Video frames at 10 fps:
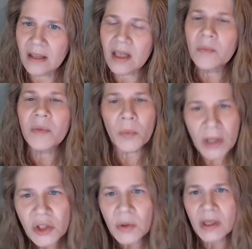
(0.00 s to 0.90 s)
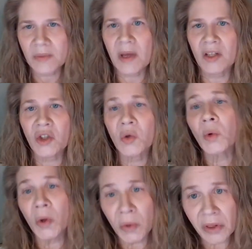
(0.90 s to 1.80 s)
thing, but we do expect
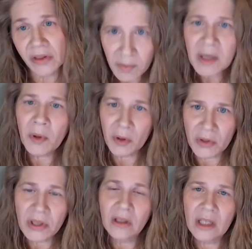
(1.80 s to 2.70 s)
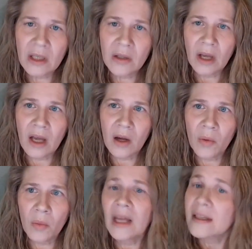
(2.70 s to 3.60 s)
growth. For me personally,
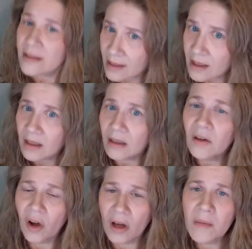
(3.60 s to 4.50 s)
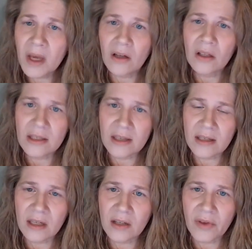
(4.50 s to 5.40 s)
when I sit in on a medical
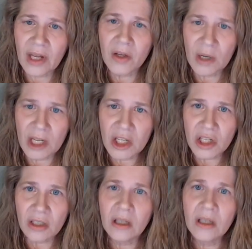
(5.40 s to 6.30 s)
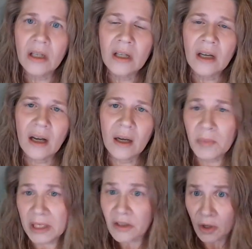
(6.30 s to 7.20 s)
assistant evaluation,
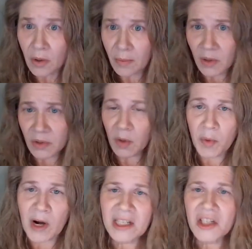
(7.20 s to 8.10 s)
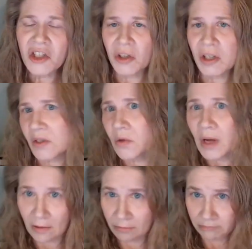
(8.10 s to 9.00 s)
because I'm also a practitioner, and so
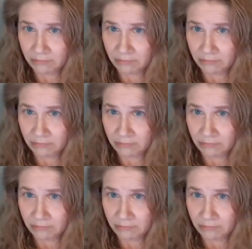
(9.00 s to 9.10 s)
now